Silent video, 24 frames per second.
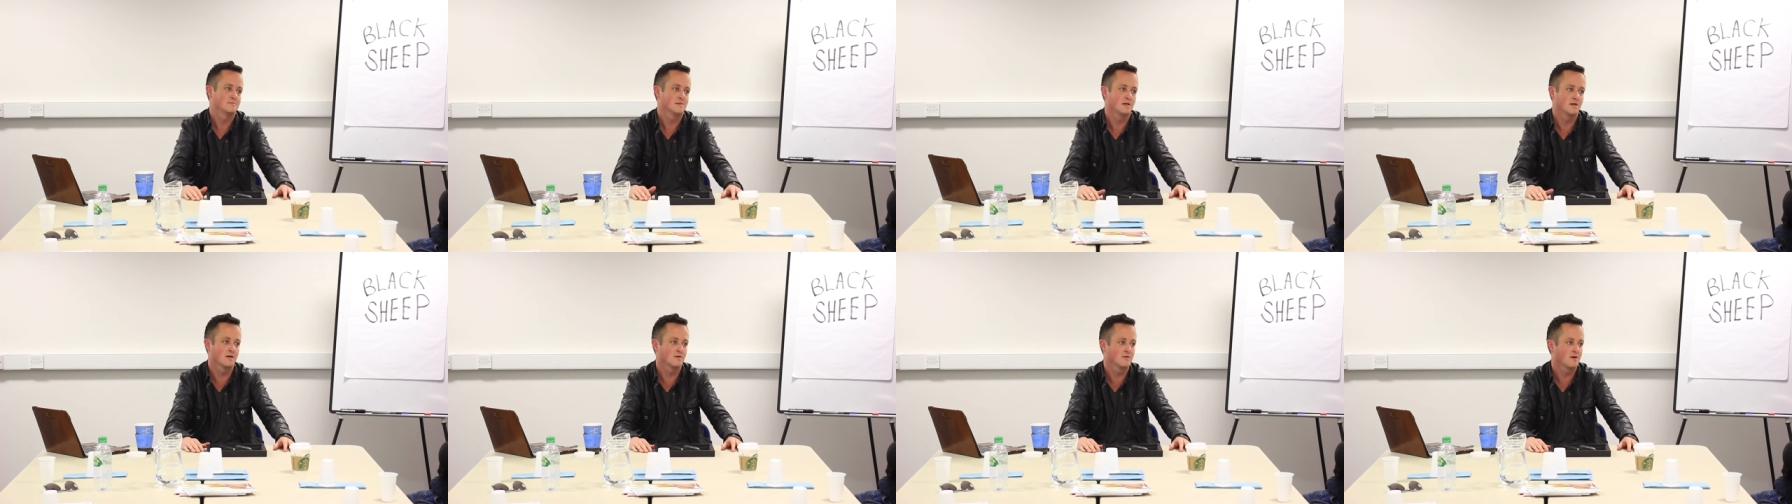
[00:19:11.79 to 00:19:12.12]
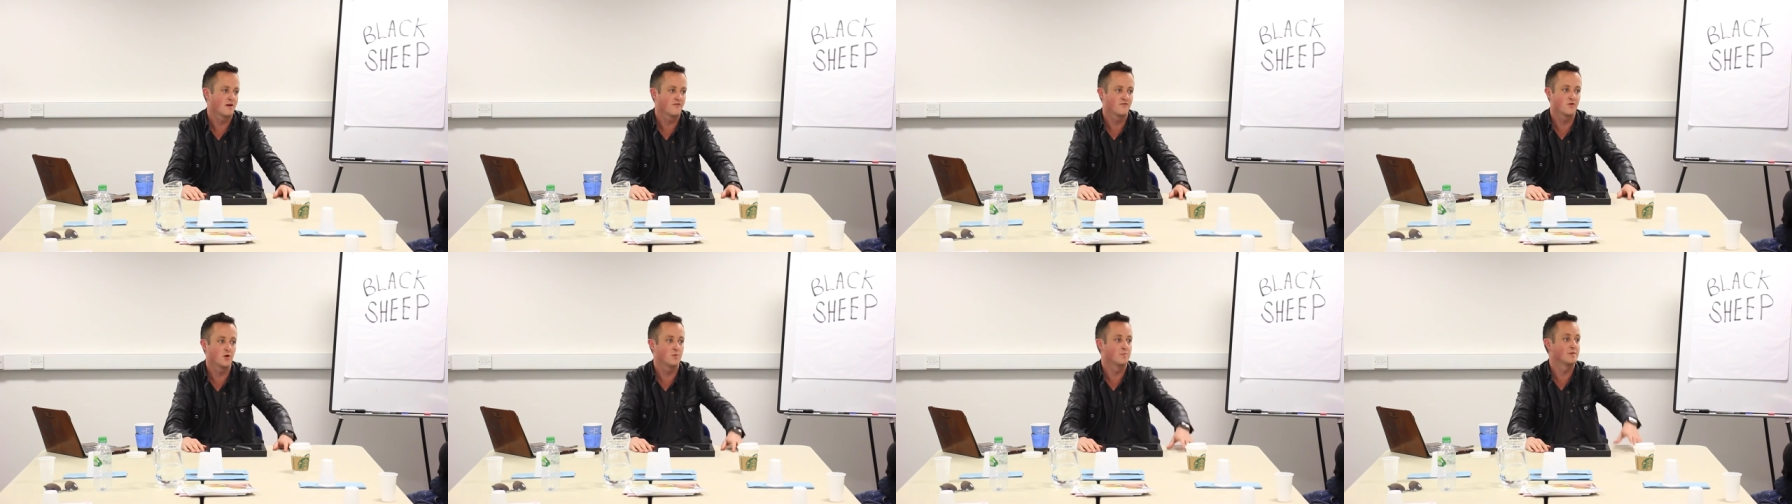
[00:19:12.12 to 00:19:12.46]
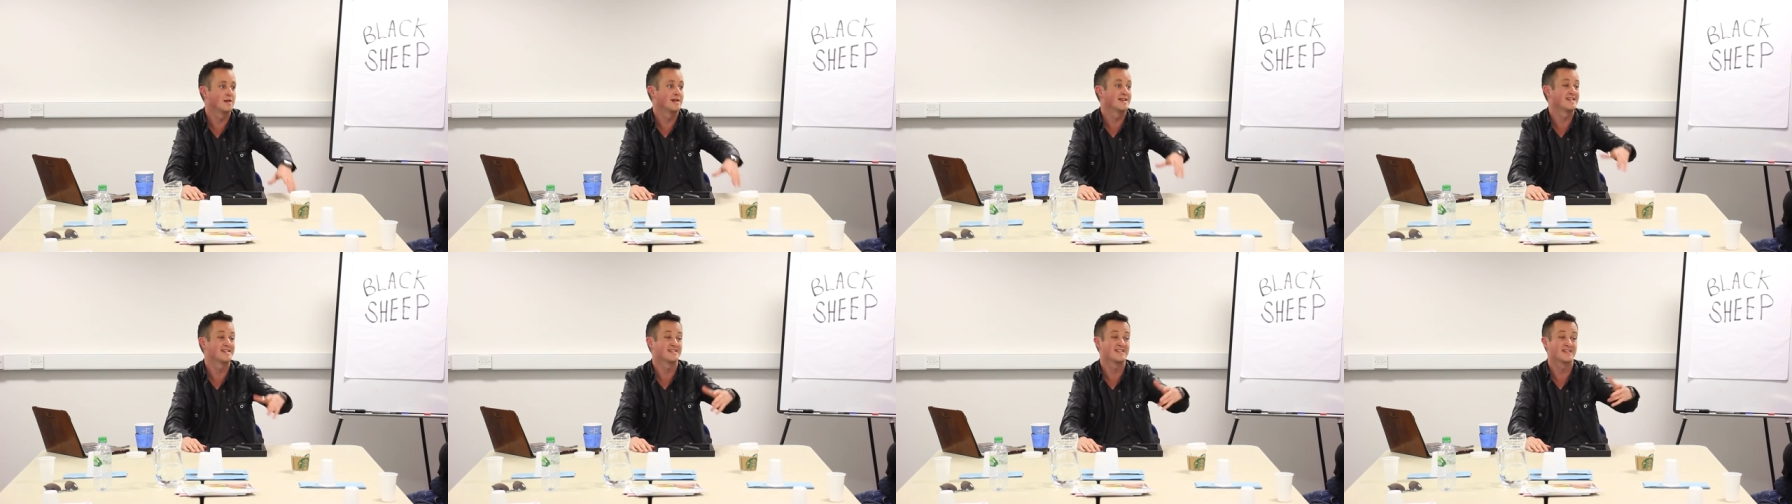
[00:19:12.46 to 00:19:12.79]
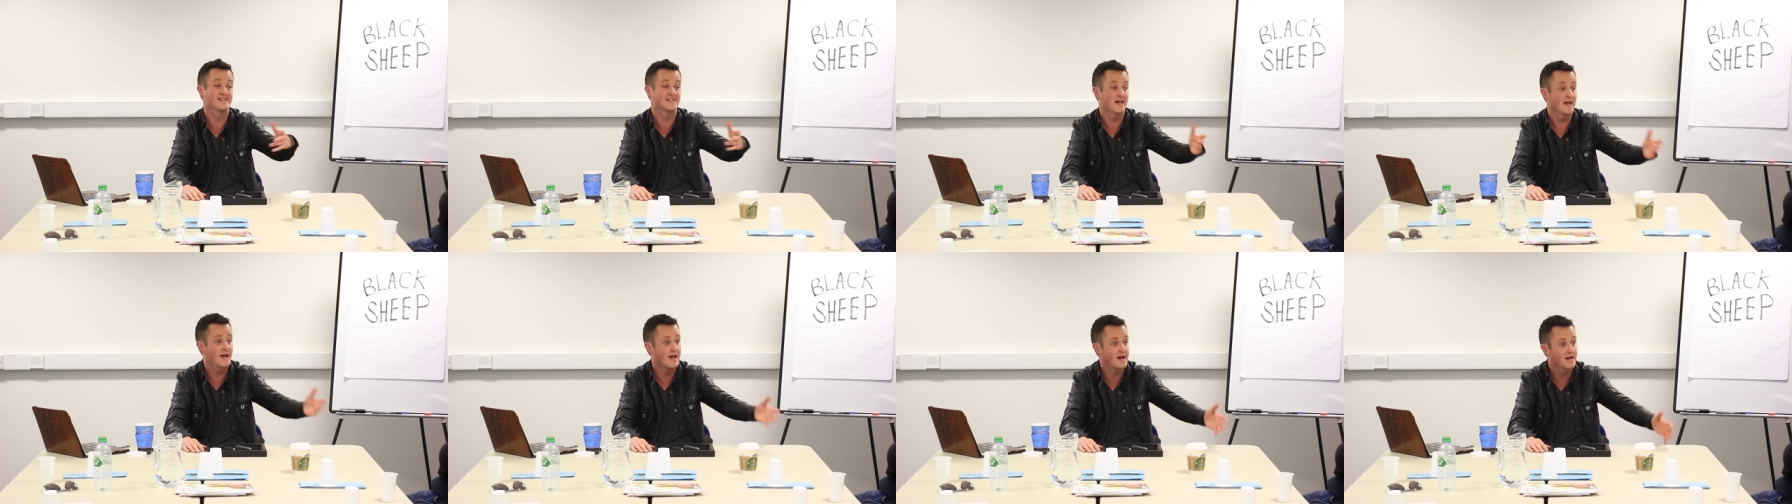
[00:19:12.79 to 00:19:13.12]
You know, I've not been
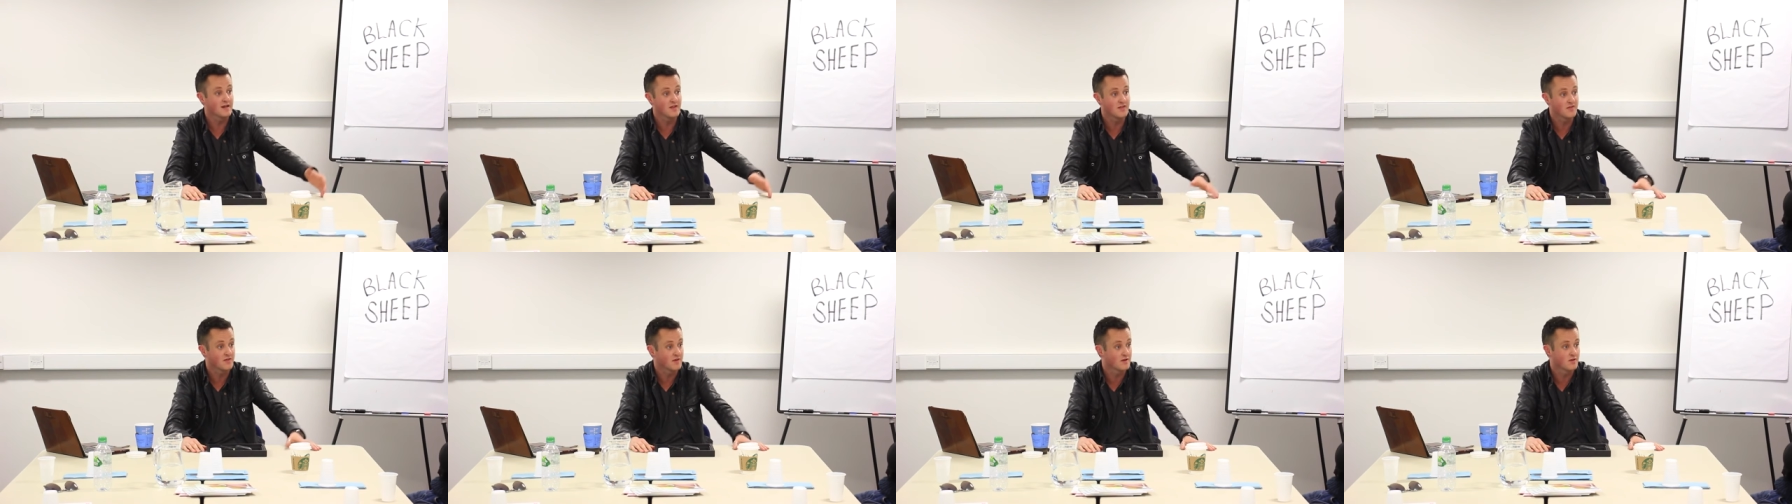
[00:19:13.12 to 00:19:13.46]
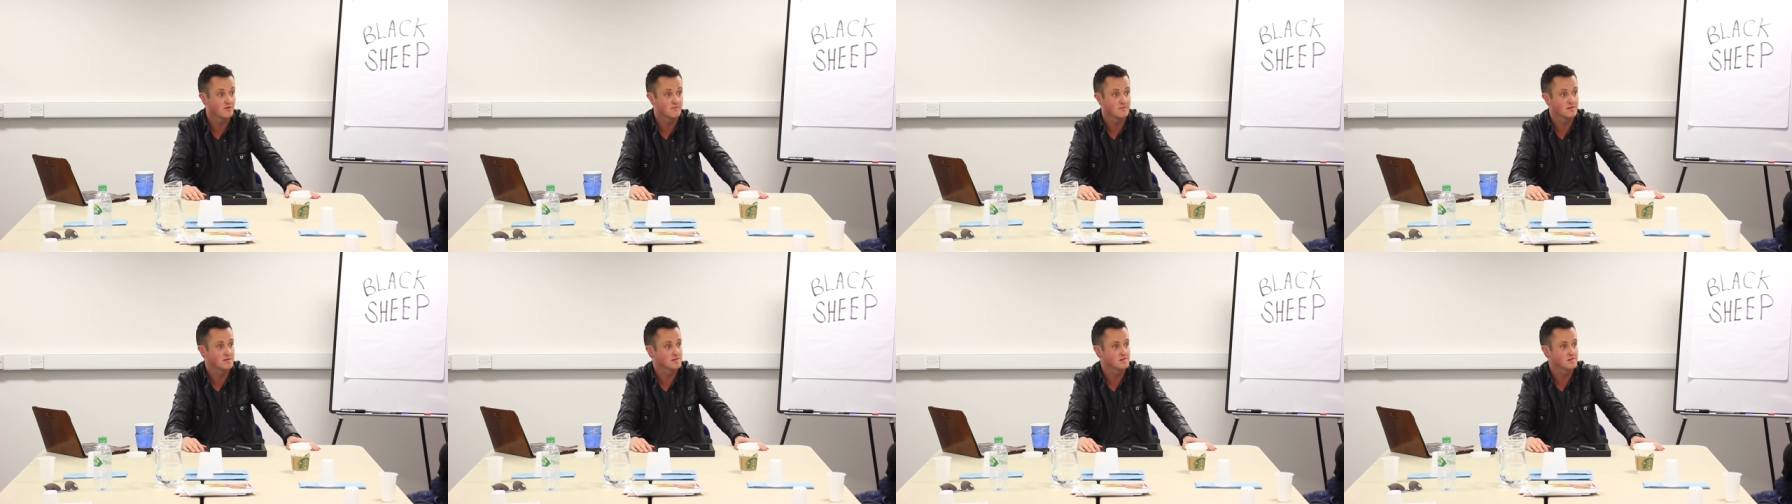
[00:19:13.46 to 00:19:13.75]
listening to anything you've